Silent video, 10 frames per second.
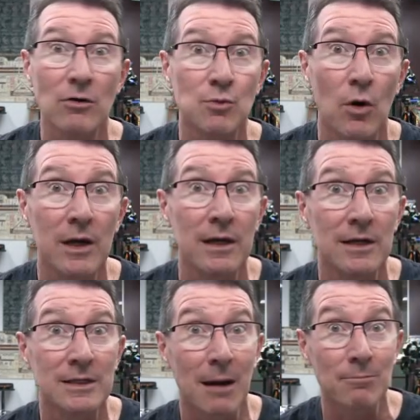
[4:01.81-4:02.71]
was working
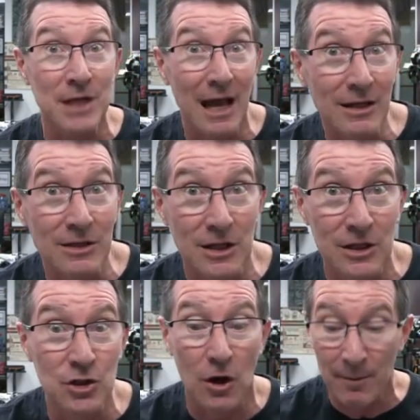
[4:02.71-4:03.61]
at um, Thales at
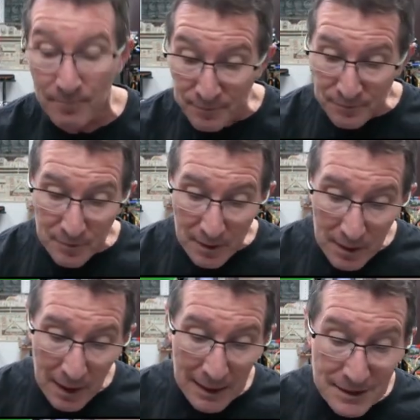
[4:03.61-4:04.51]
the time
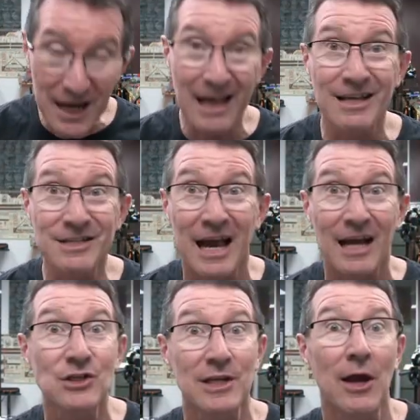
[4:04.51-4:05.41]
and Thales
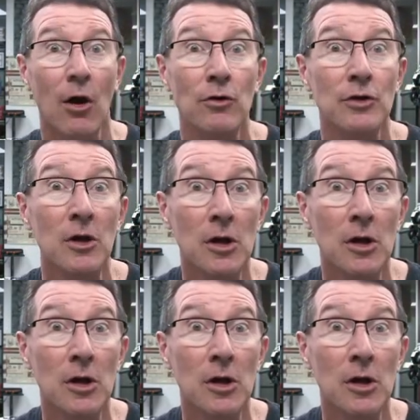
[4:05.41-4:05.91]
actually owned